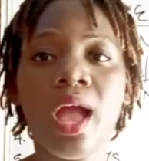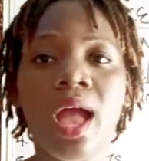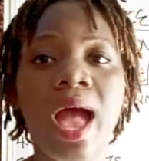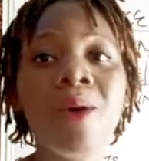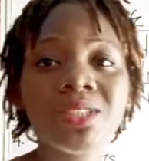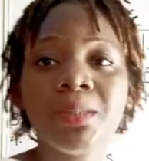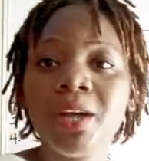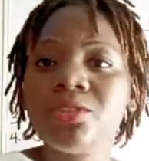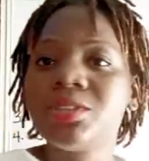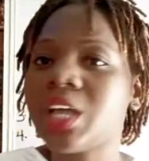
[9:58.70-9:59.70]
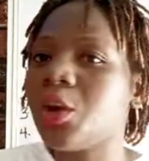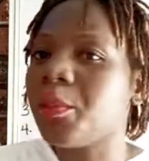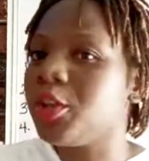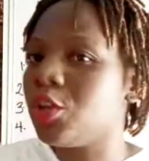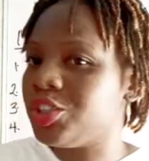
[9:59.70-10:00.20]
I was about to start up
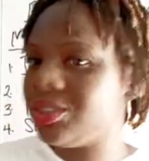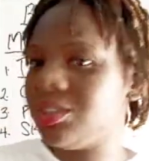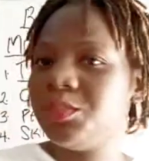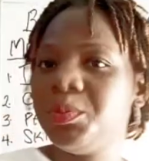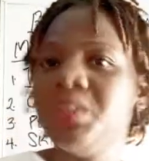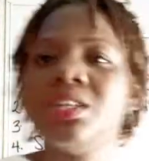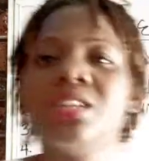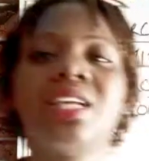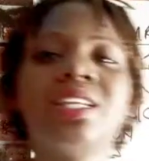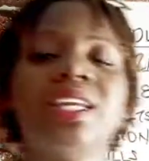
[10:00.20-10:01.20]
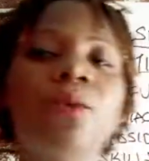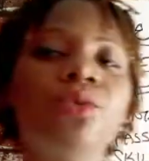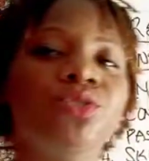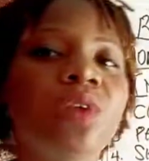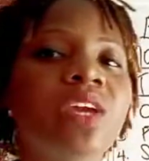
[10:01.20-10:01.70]
a logistics business, and then I
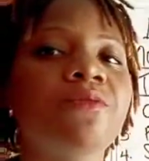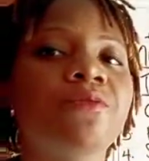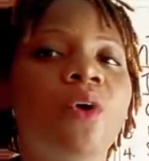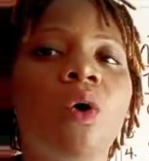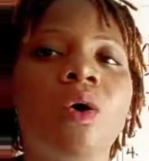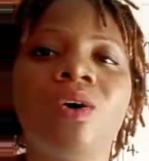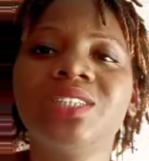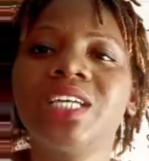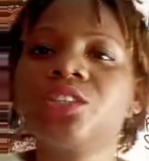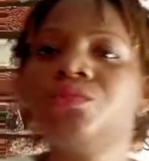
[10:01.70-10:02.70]
was looking for contact of